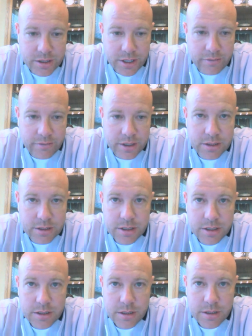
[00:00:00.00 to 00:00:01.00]
evidence.
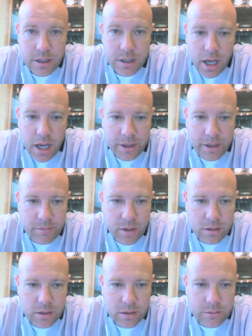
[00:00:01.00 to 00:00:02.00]
I might have
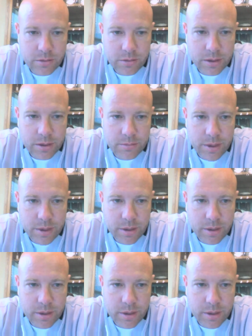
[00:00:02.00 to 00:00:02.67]
marked it. Let me.